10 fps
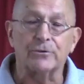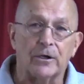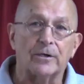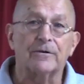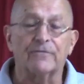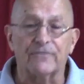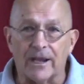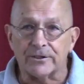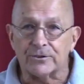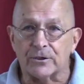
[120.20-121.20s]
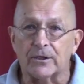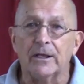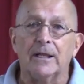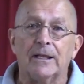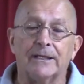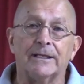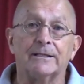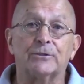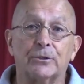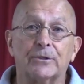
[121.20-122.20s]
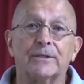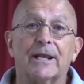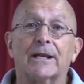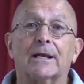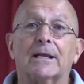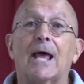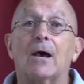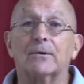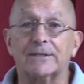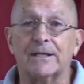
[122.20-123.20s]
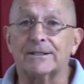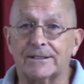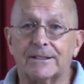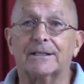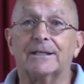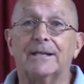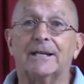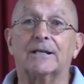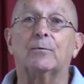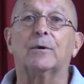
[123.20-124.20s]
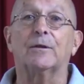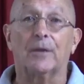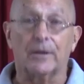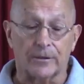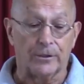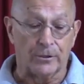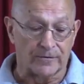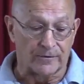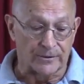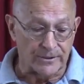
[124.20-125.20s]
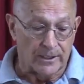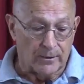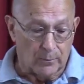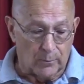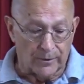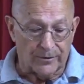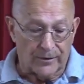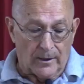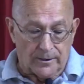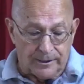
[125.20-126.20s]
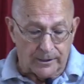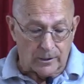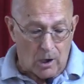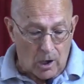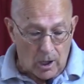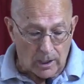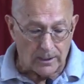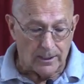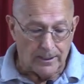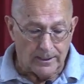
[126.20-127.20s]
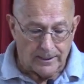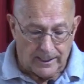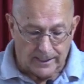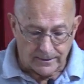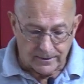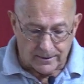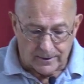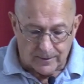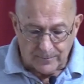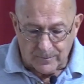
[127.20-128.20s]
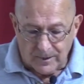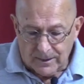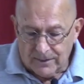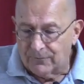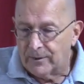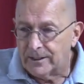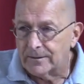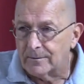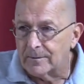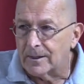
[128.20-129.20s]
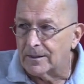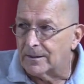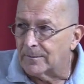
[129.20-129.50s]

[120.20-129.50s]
stronger, faster. And then turn, that allows us to connect with the universe, with the all. And if we can